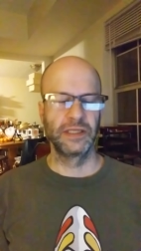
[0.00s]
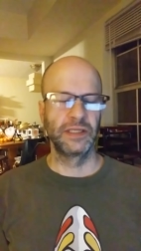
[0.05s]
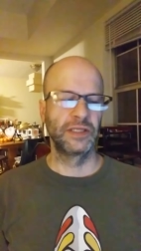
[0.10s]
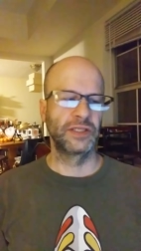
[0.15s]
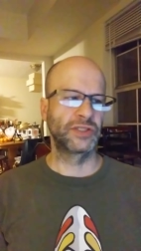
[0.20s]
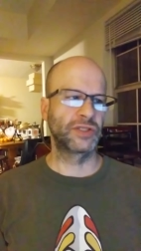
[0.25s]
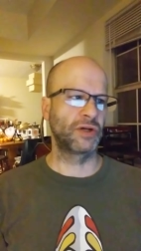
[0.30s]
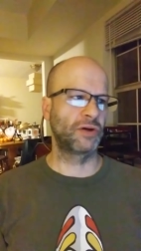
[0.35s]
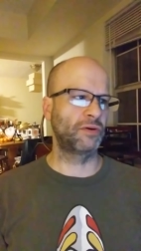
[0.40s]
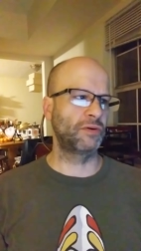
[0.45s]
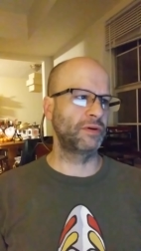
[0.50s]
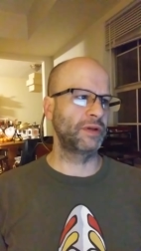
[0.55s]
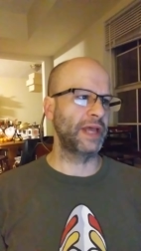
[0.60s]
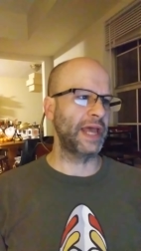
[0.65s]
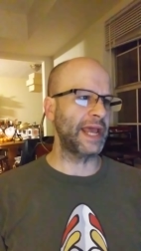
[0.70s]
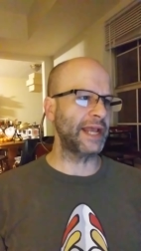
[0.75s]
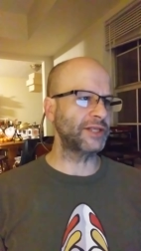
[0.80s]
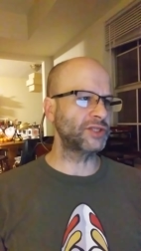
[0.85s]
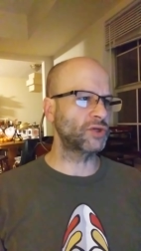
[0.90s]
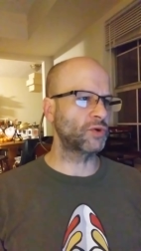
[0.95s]
So
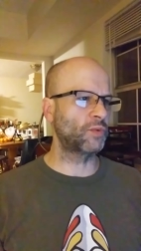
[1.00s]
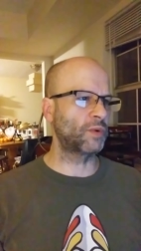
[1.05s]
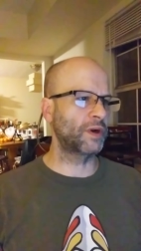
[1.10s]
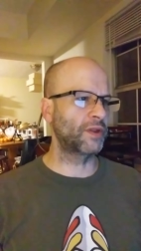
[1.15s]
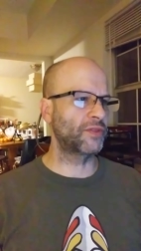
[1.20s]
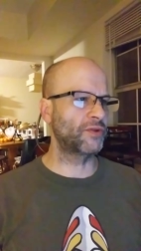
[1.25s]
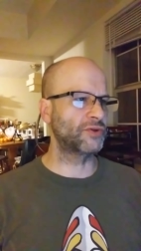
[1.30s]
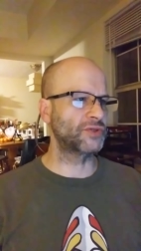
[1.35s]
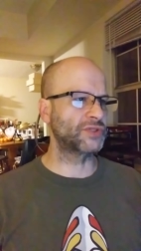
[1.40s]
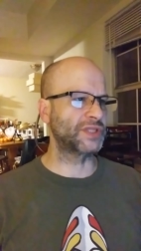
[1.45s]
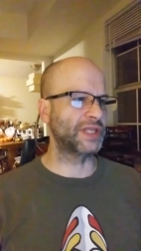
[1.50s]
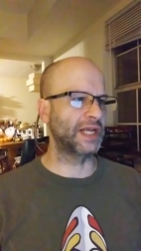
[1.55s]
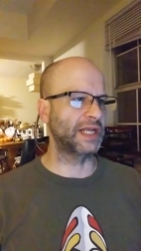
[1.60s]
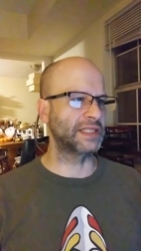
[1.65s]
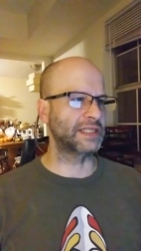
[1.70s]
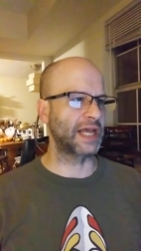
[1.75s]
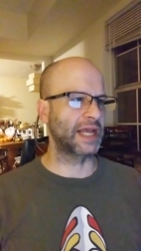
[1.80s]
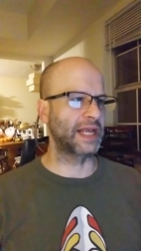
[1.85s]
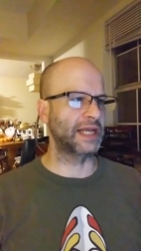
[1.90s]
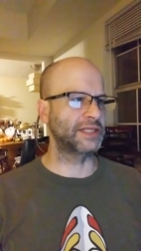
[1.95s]
eggs are one of those things,
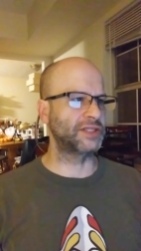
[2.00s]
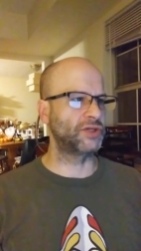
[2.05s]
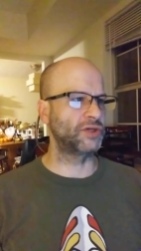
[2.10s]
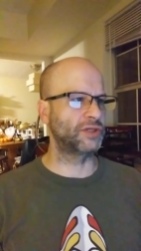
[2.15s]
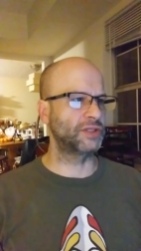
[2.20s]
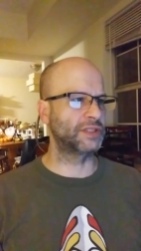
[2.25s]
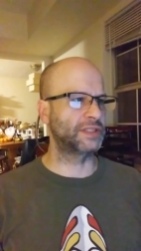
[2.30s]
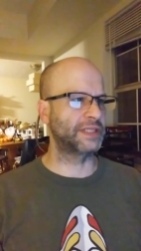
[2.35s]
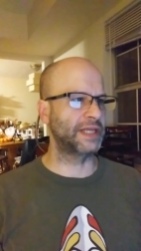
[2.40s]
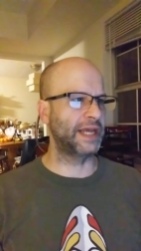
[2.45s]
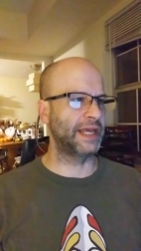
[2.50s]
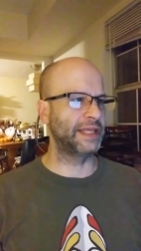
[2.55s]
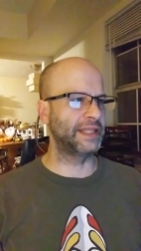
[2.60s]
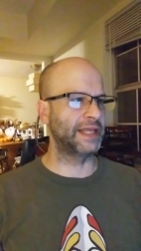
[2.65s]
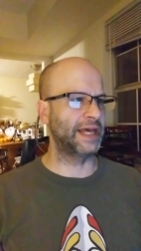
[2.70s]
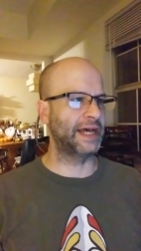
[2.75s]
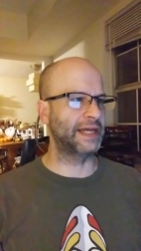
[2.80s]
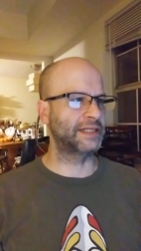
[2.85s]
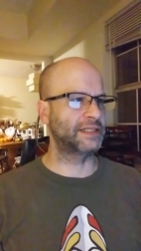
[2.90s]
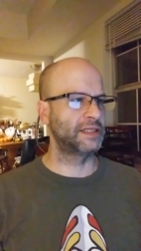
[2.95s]
I guess you could say,
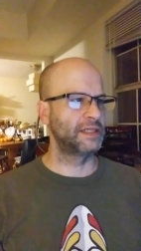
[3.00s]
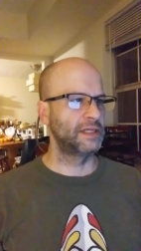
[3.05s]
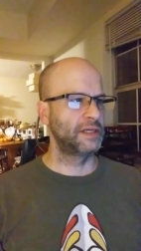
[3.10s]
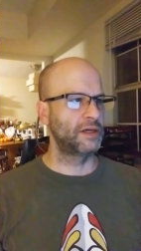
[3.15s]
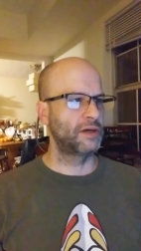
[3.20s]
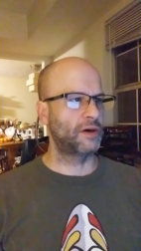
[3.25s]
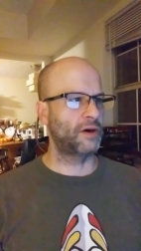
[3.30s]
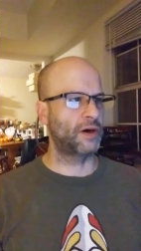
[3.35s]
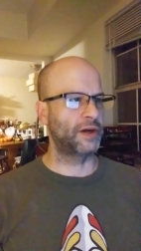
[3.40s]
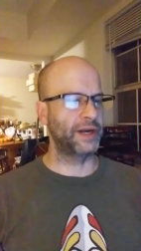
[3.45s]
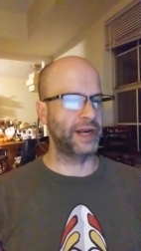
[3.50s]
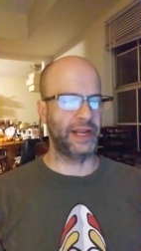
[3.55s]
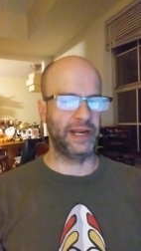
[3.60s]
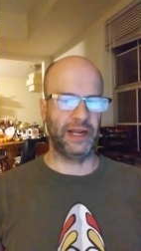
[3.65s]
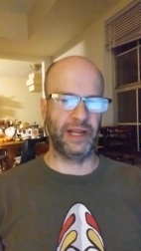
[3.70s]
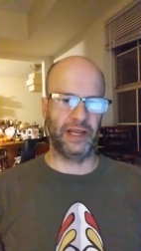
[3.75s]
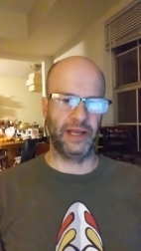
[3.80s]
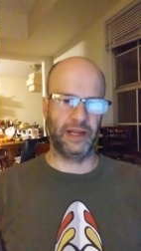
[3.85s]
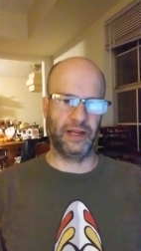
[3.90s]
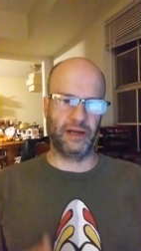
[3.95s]
that on,
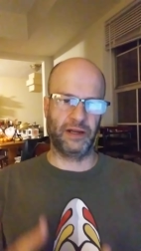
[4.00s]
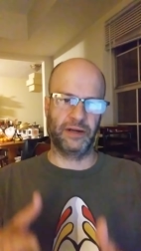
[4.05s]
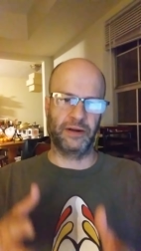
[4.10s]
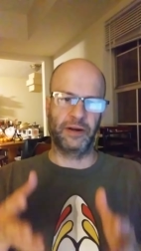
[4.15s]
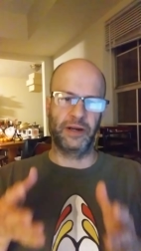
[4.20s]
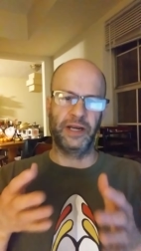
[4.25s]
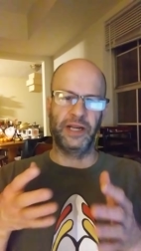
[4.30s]
a, on an